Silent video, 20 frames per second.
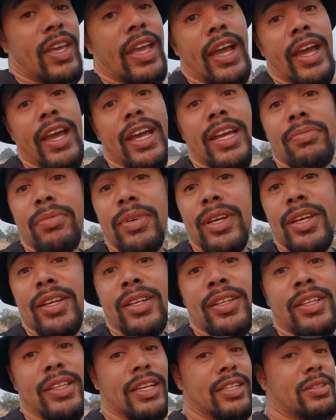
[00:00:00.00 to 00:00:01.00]
hey,
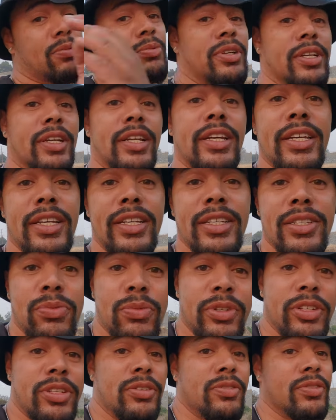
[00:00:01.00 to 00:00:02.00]
man, that's what it is
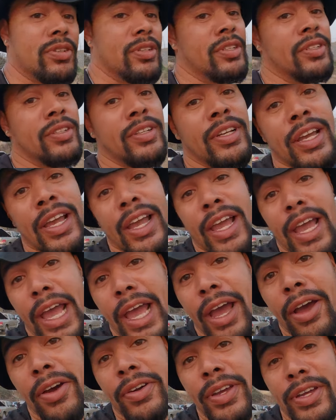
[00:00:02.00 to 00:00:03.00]
when you uh,
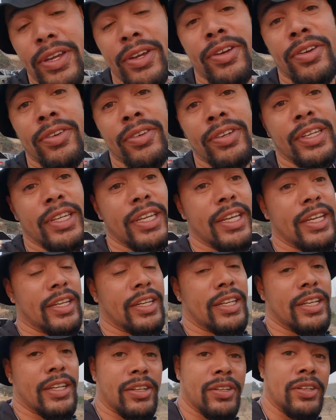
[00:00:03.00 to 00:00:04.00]
out here
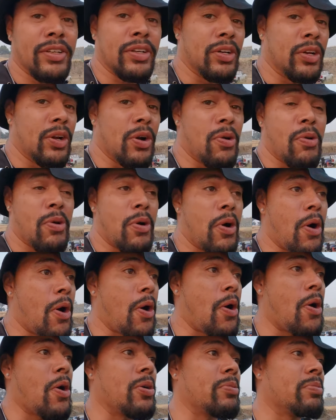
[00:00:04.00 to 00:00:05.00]
getting it going
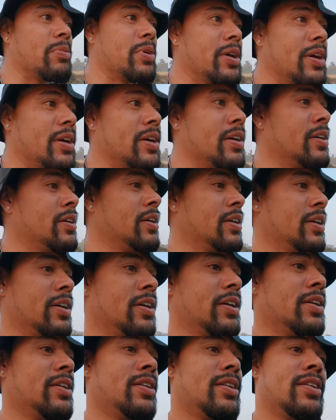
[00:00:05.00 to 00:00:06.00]
hard, man.
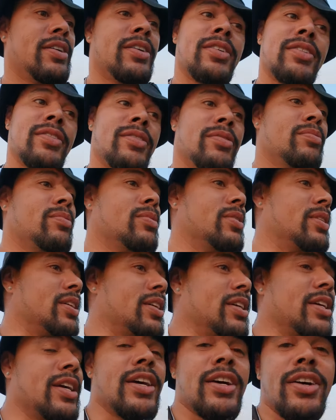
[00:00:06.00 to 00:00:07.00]

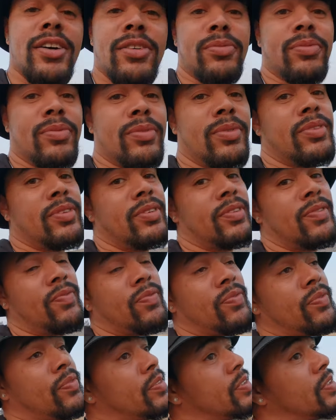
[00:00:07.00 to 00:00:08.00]
Yep.
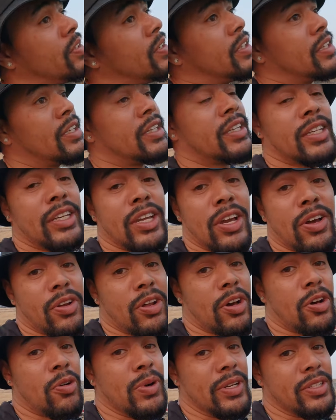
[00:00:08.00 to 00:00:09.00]
Y'all
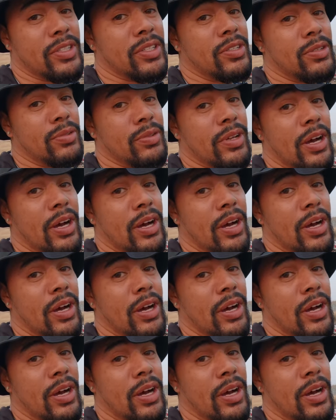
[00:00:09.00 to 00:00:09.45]
know what to do,